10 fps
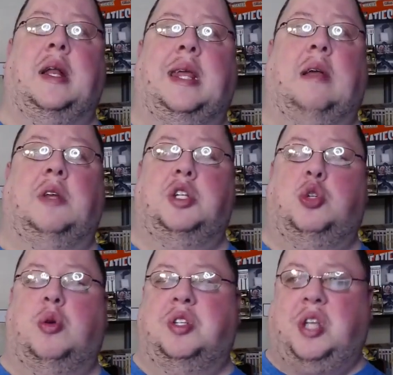Kelly's
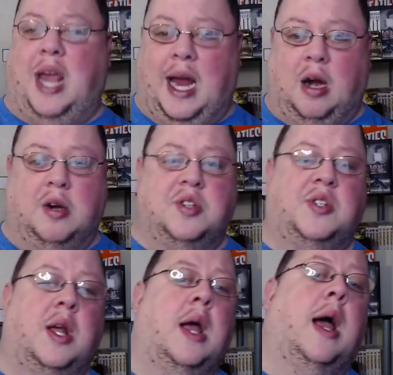Choice Cares,
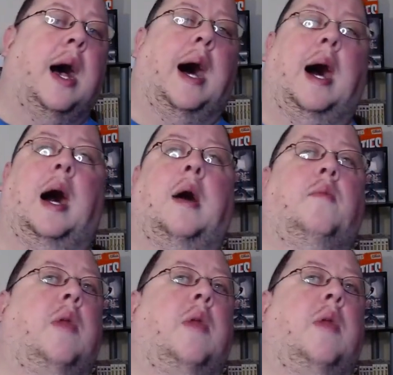uh,